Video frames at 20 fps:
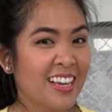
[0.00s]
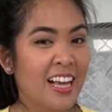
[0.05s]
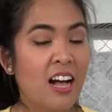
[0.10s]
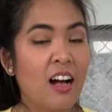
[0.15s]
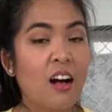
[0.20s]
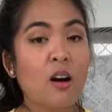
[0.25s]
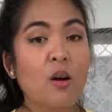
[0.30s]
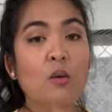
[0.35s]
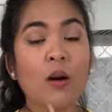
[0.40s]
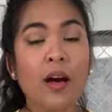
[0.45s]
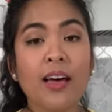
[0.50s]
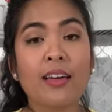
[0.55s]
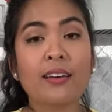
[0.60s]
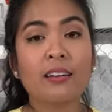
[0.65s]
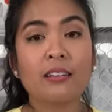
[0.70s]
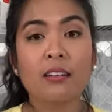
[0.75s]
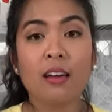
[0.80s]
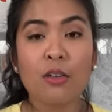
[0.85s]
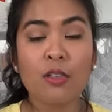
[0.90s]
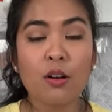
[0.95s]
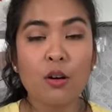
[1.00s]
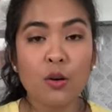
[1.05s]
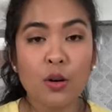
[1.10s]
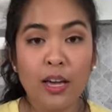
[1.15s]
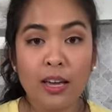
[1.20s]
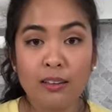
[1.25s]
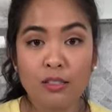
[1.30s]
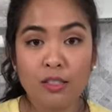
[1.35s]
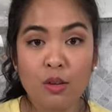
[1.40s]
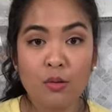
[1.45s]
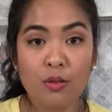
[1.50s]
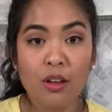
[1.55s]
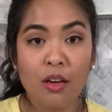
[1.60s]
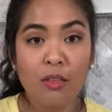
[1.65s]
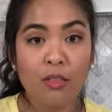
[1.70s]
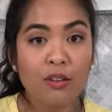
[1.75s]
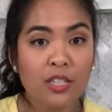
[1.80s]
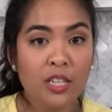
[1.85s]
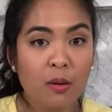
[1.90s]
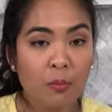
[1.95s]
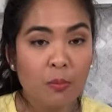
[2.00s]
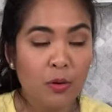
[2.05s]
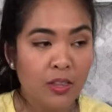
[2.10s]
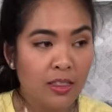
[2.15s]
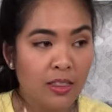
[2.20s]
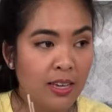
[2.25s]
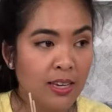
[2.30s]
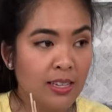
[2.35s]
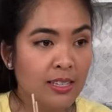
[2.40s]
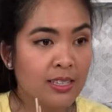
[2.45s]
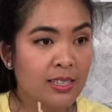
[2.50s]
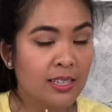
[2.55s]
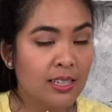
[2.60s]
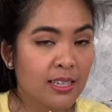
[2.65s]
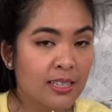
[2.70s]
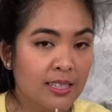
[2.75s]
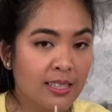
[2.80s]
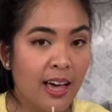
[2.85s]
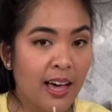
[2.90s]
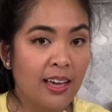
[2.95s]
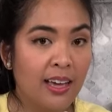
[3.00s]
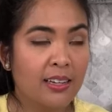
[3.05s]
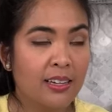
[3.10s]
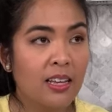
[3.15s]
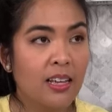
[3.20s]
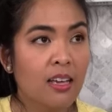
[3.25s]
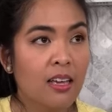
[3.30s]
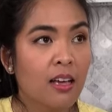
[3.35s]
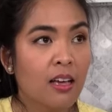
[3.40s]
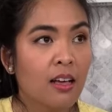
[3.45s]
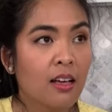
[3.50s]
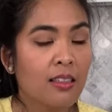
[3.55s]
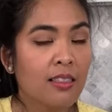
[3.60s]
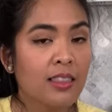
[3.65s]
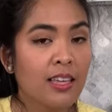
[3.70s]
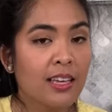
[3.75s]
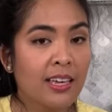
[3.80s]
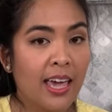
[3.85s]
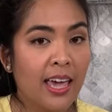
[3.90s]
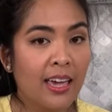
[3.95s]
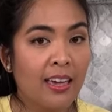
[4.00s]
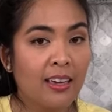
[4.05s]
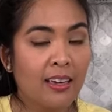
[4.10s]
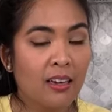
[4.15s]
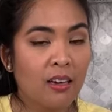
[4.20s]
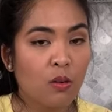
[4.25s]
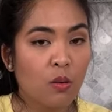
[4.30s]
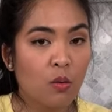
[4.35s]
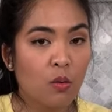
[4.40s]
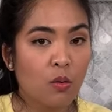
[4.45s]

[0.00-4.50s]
Oh, and another, okay, so another tip with this is that the cake,